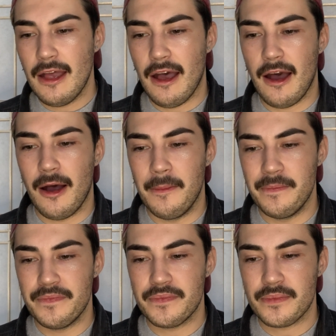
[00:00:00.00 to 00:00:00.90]

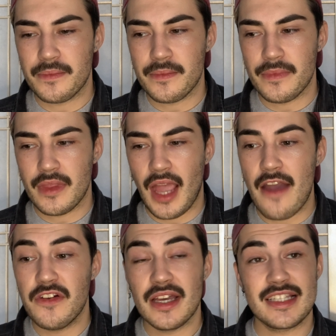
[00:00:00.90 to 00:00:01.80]
I
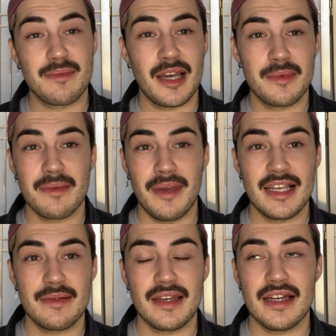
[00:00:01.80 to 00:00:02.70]
feel like sometimes it
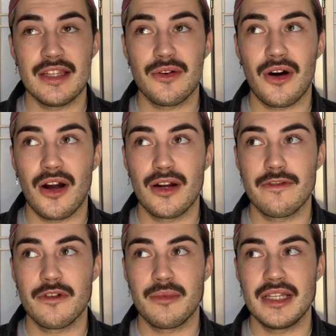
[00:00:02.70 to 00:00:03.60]
makes it a little hard
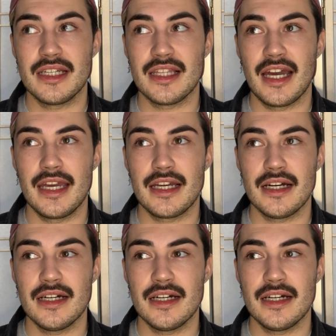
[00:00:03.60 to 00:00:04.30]
for me to like